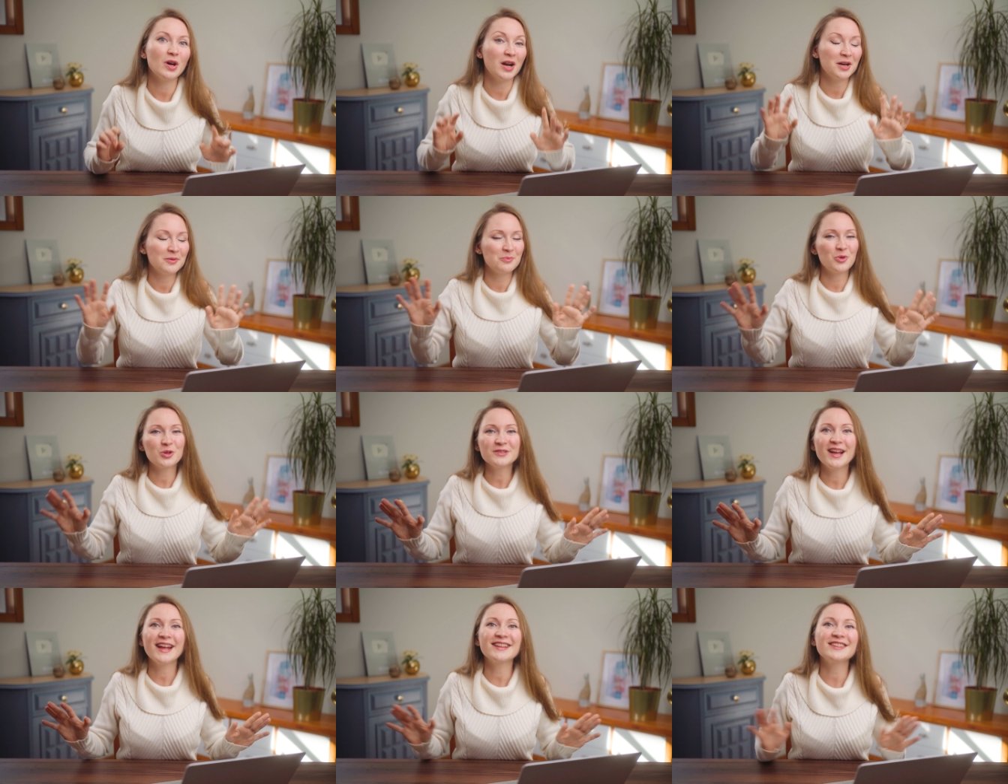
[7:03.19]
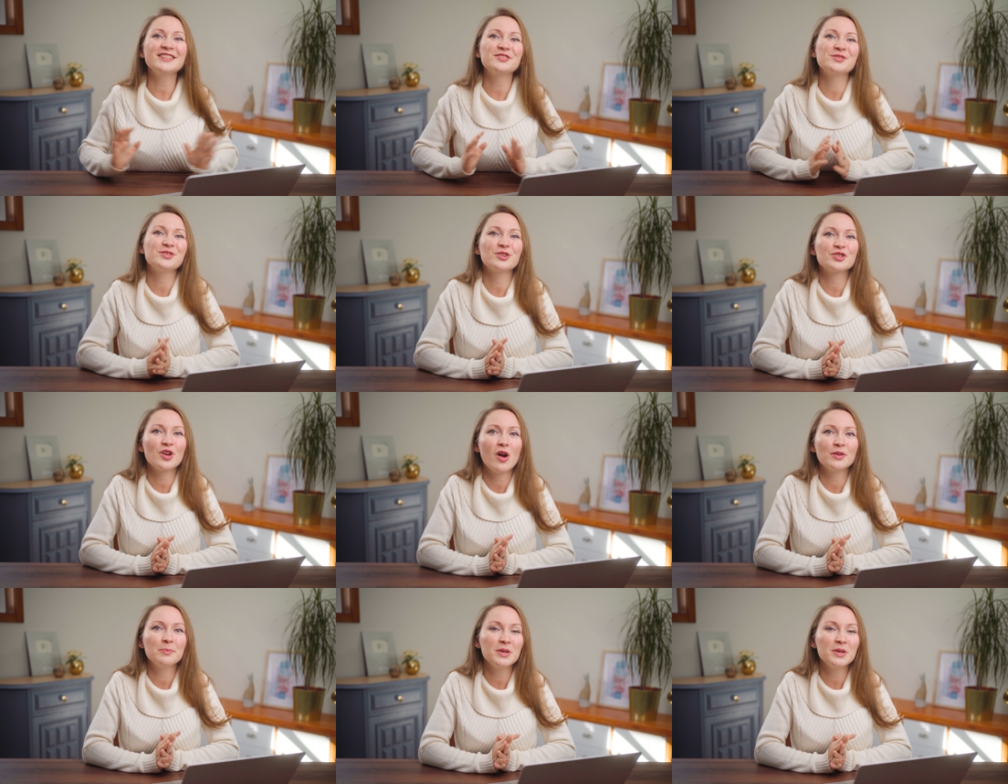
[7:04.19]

are more likely to search on